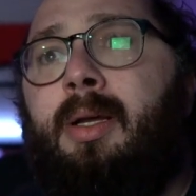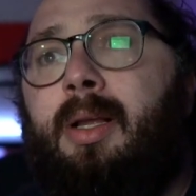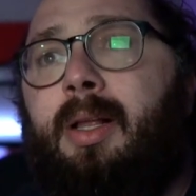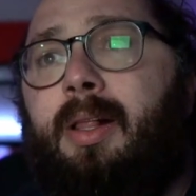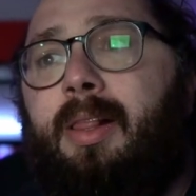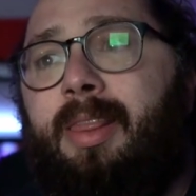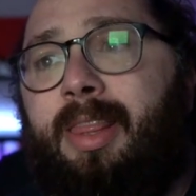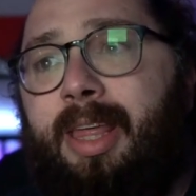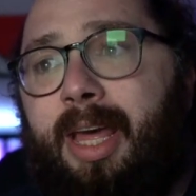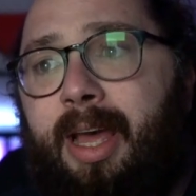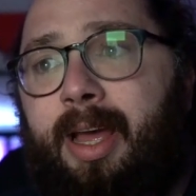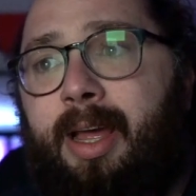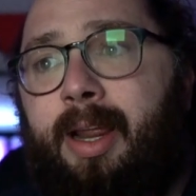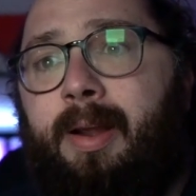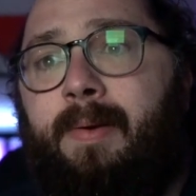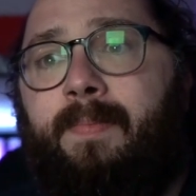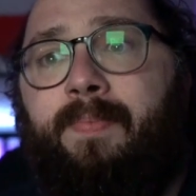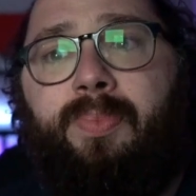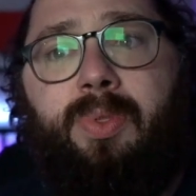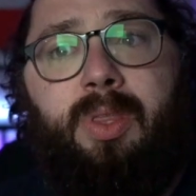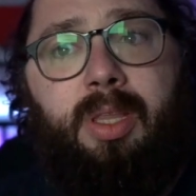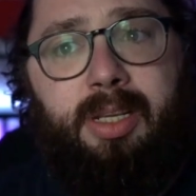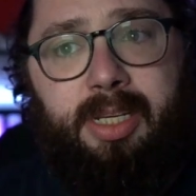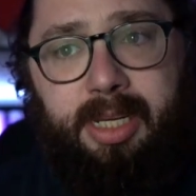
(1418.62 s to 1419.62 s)

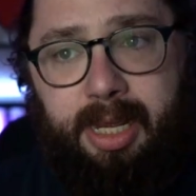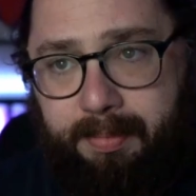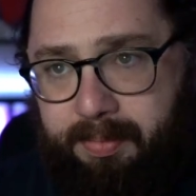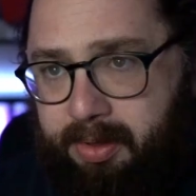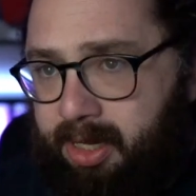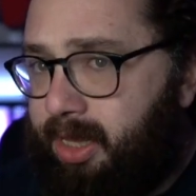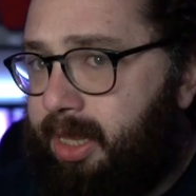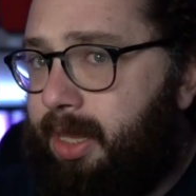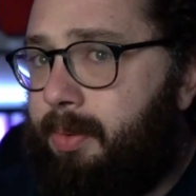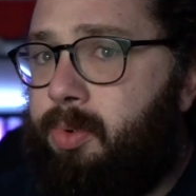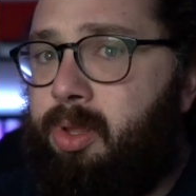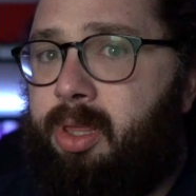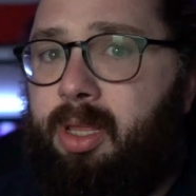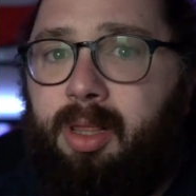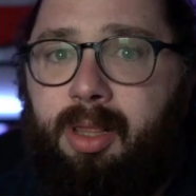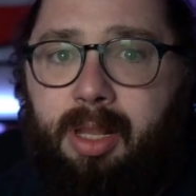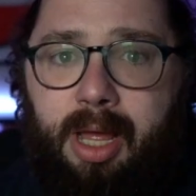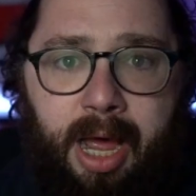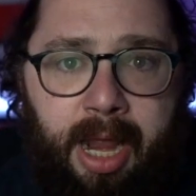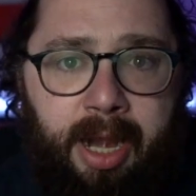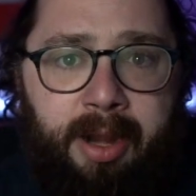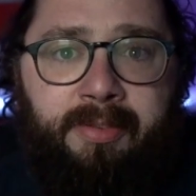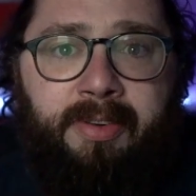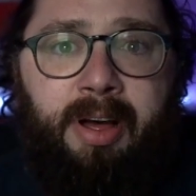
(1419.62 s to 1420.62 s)
then tempting them with a
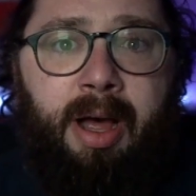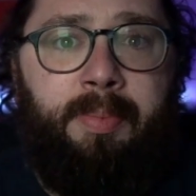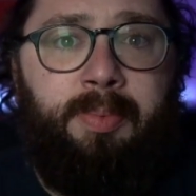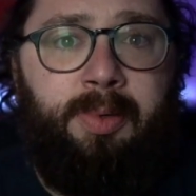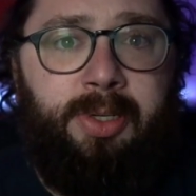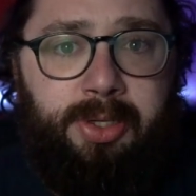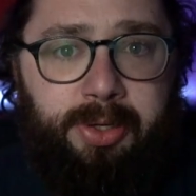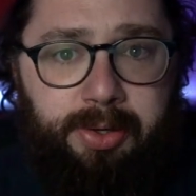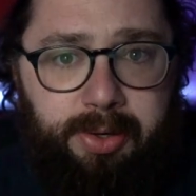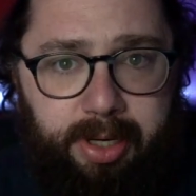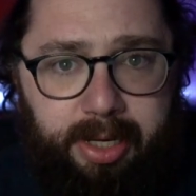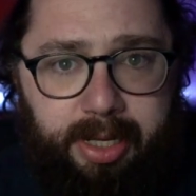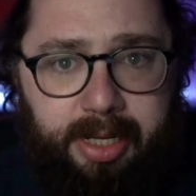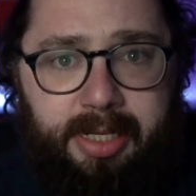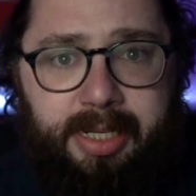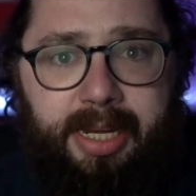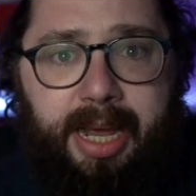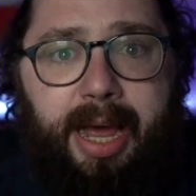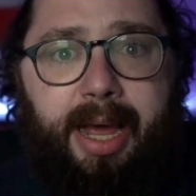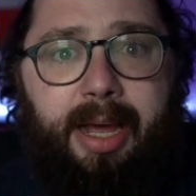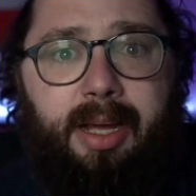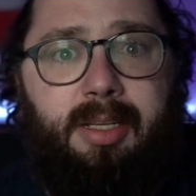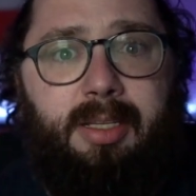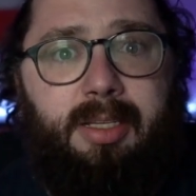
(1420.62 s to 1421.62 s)
lot of opportunity
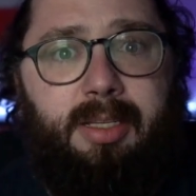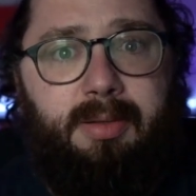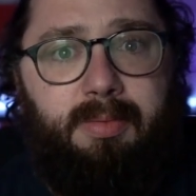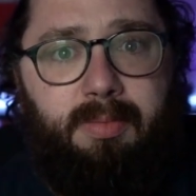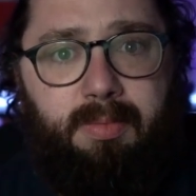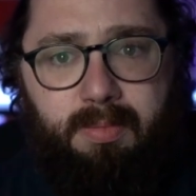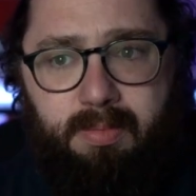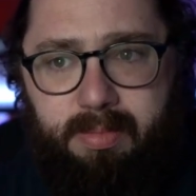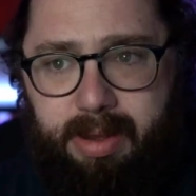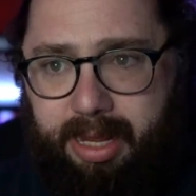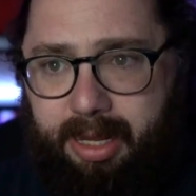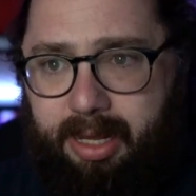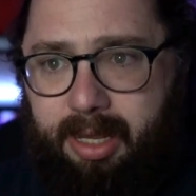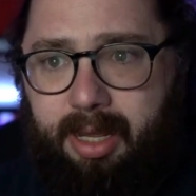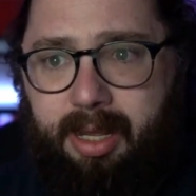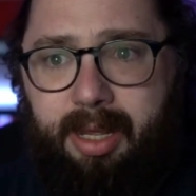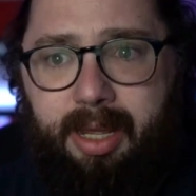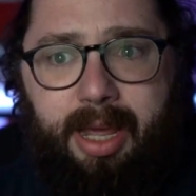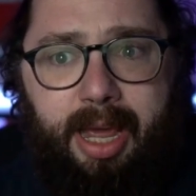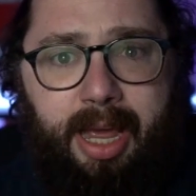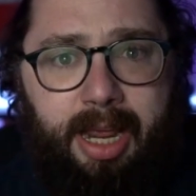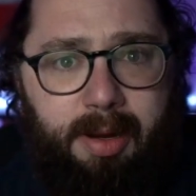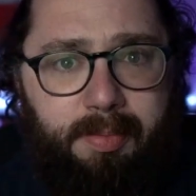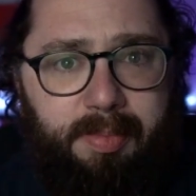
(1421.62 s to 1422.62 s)
attacks, making
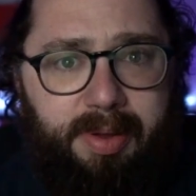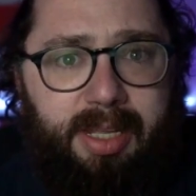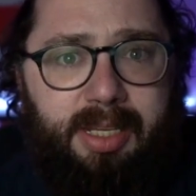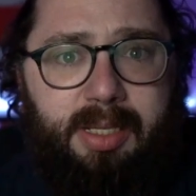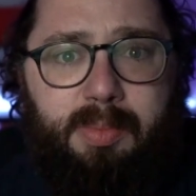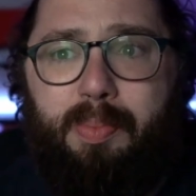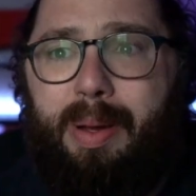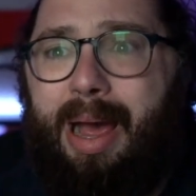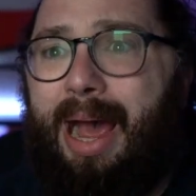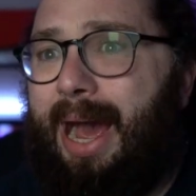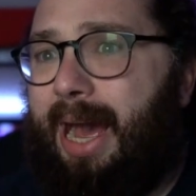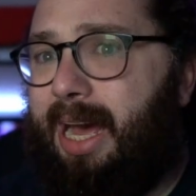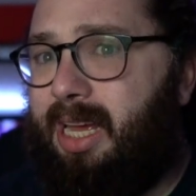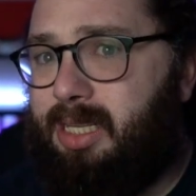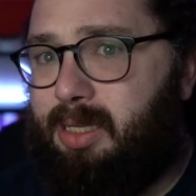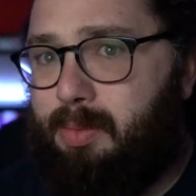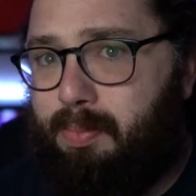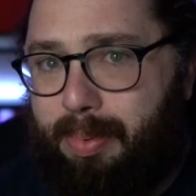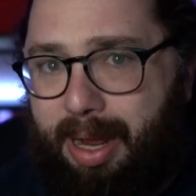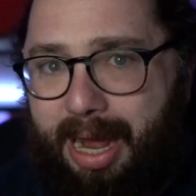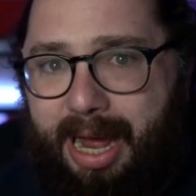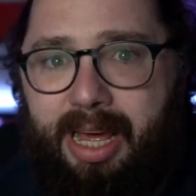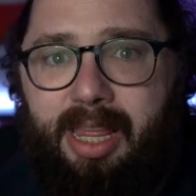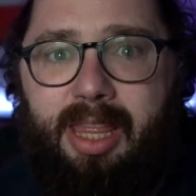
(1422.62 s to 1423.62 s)
enemies pass
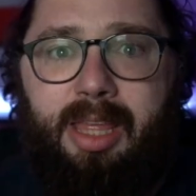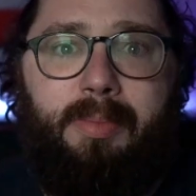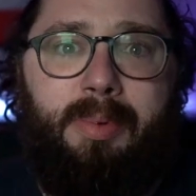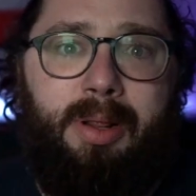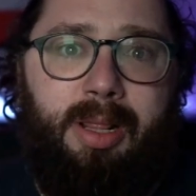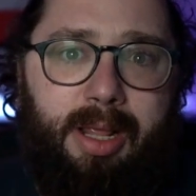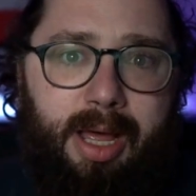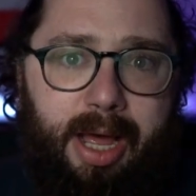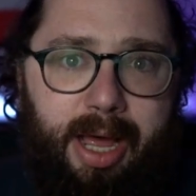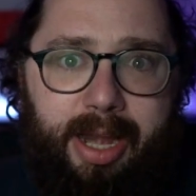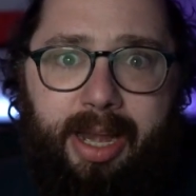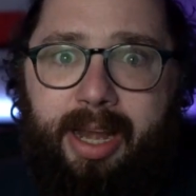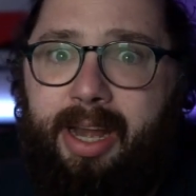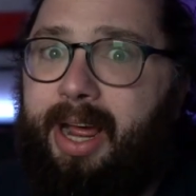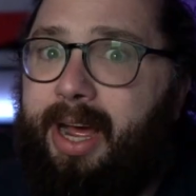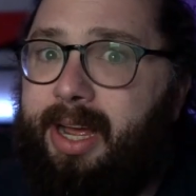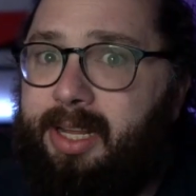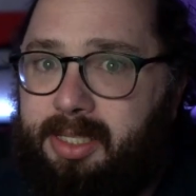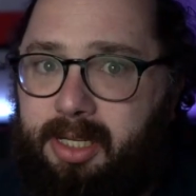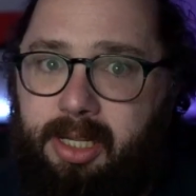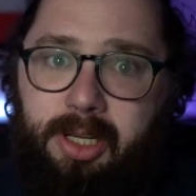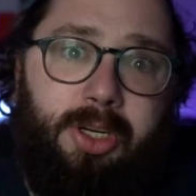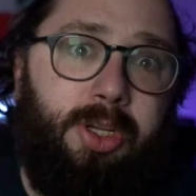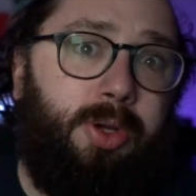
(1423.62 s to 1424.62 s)
by them a lot and
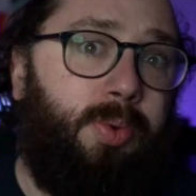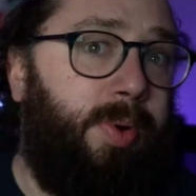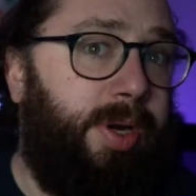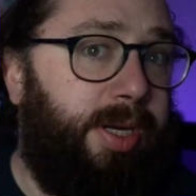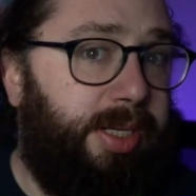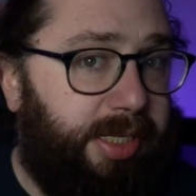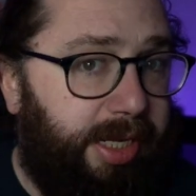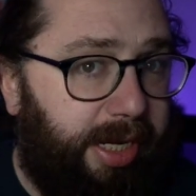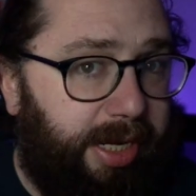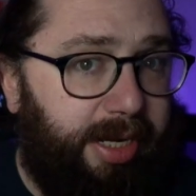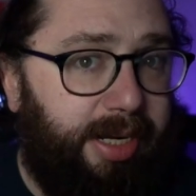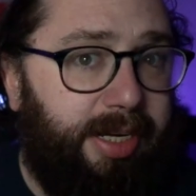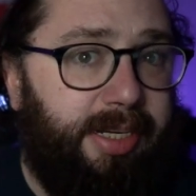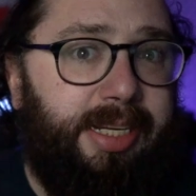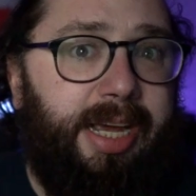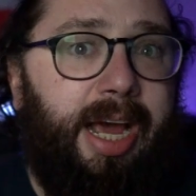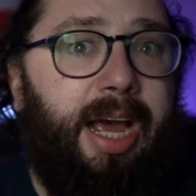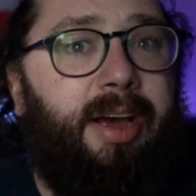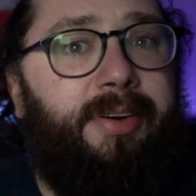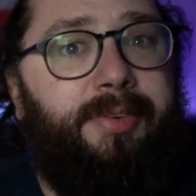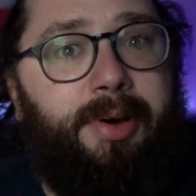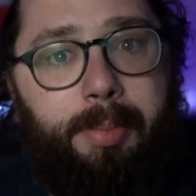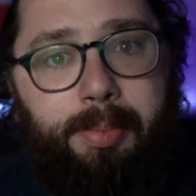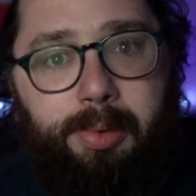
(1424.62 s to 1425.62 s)
asking, do you want to take an
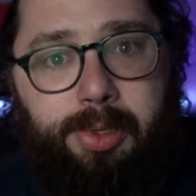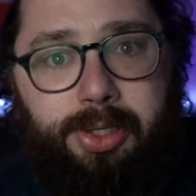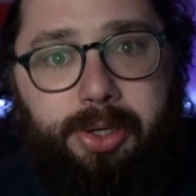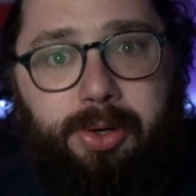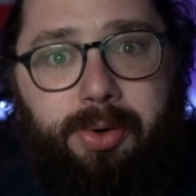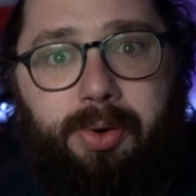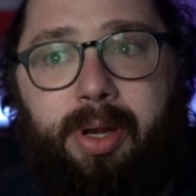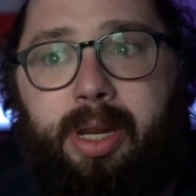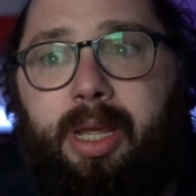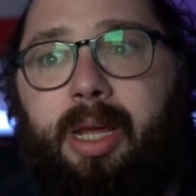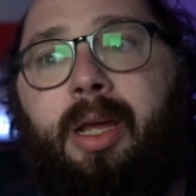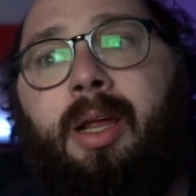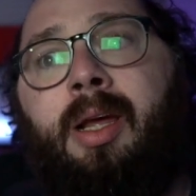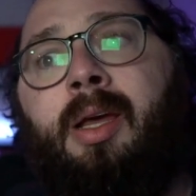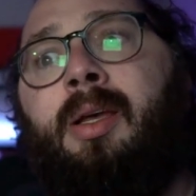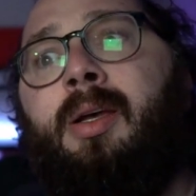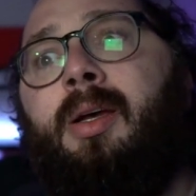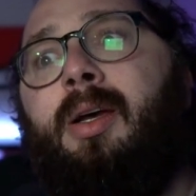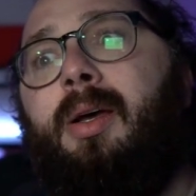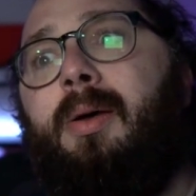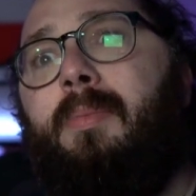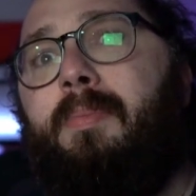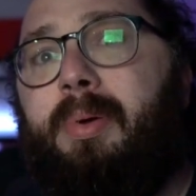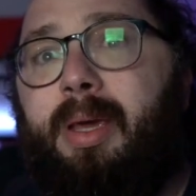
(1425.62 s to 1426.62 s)
attack of opportunity?
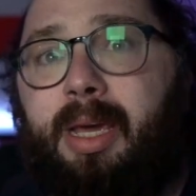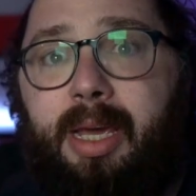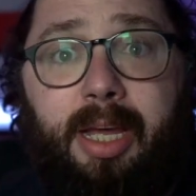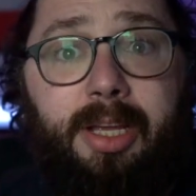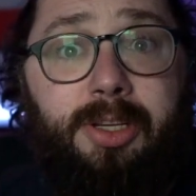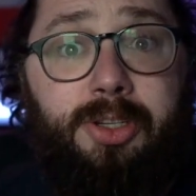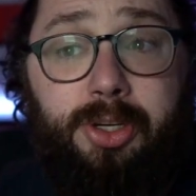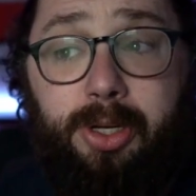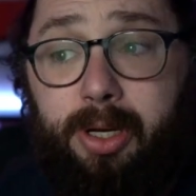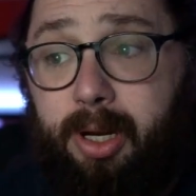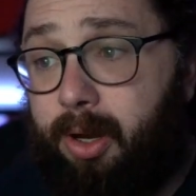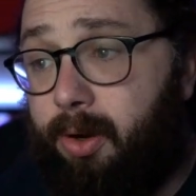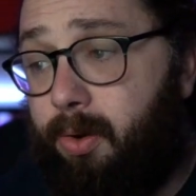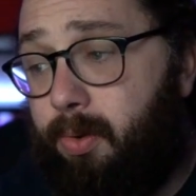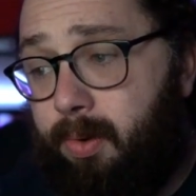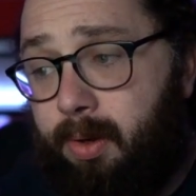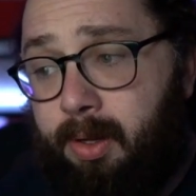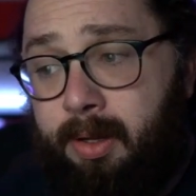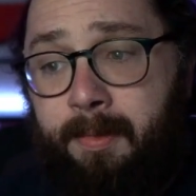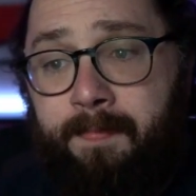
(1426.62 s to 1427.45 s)
Because, you know,